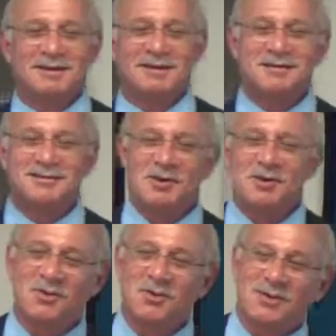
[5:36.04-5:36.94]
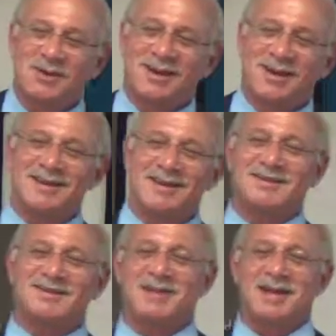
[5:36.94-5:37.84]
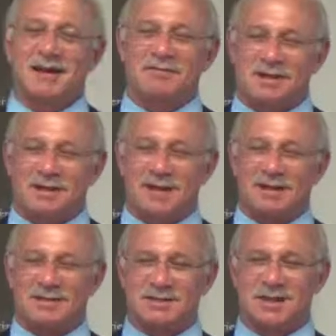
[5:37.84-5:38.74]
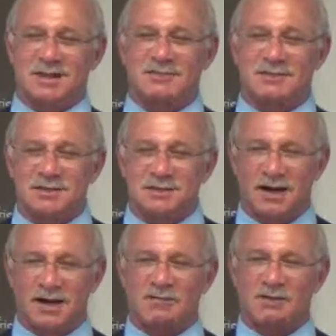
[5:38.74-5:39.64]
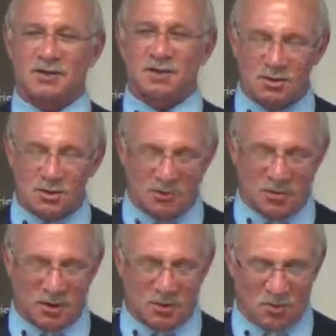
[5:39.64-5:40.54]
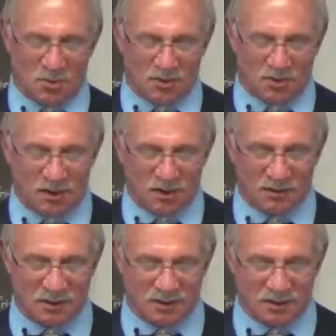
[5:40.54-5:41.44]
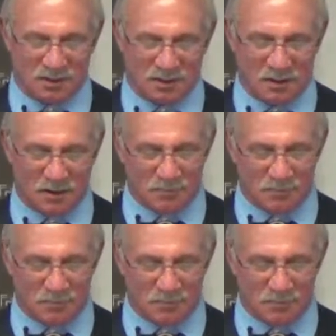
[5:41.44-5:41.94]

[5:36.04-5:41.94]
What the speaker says: So you still have to take the steps. You still have to do the groundwork to get things done.